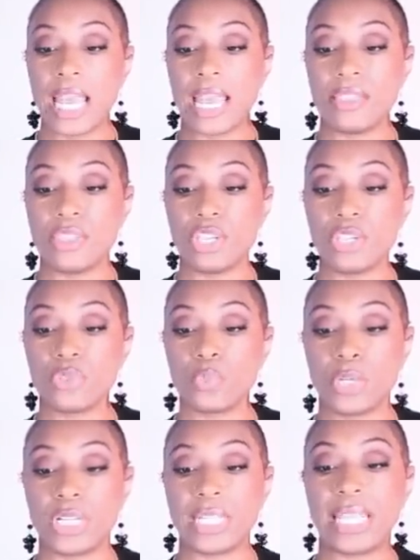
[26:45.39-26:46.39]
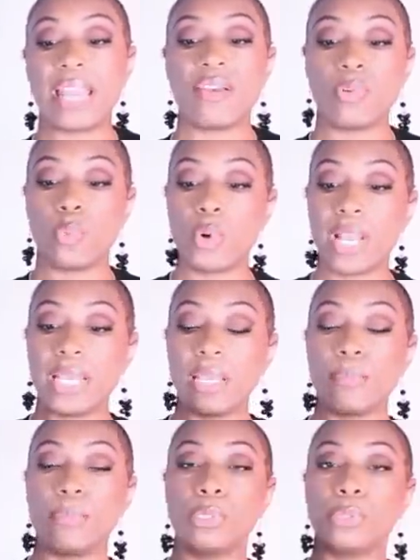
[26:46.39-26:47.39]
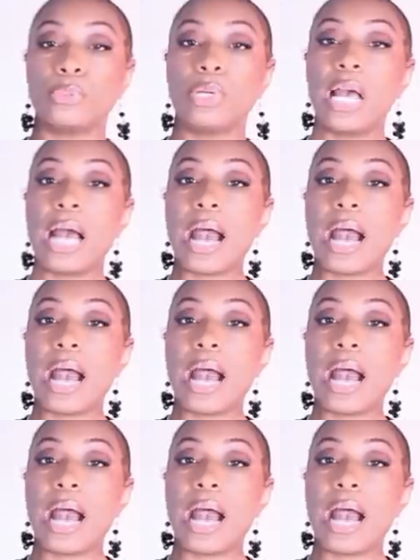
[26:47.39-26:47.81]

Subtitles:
And this one they have in white and blue.